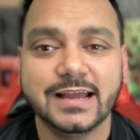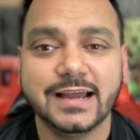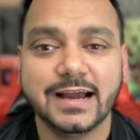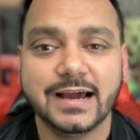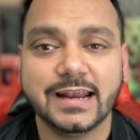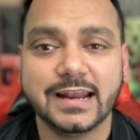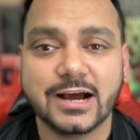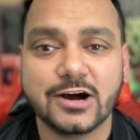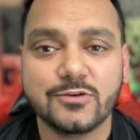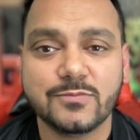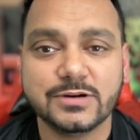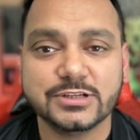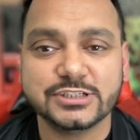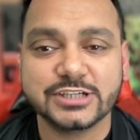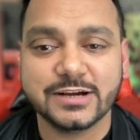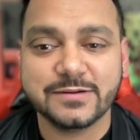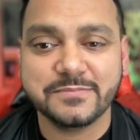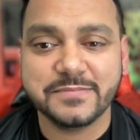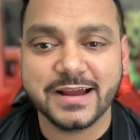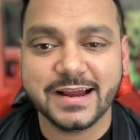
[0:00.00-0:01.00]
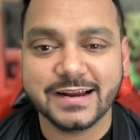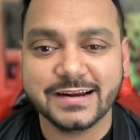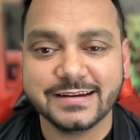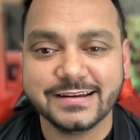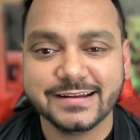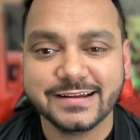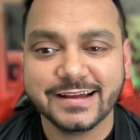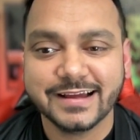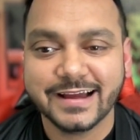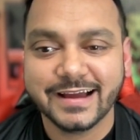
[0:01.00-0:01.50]
And how much I
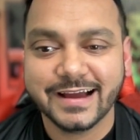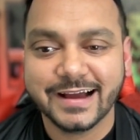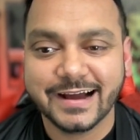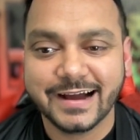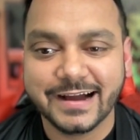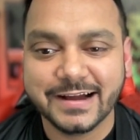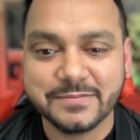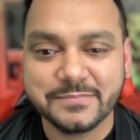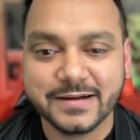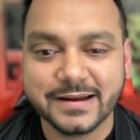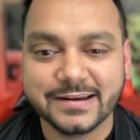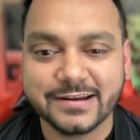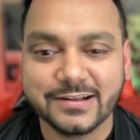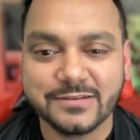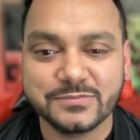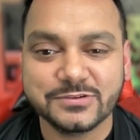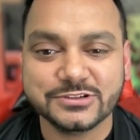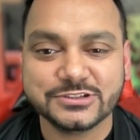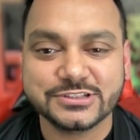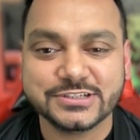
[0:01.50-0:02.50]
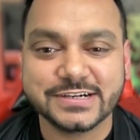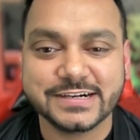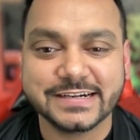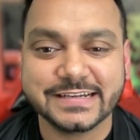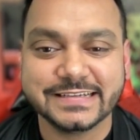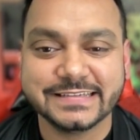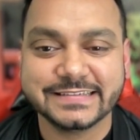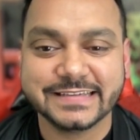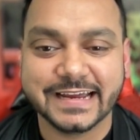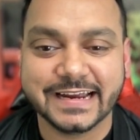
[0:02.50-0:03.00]
made almost
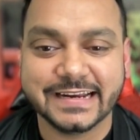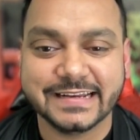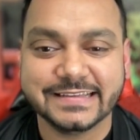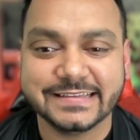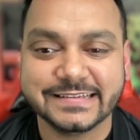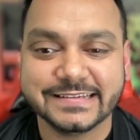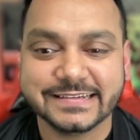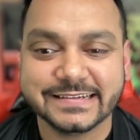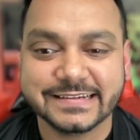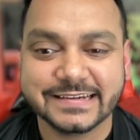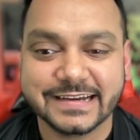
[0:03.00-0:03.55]
30 cent.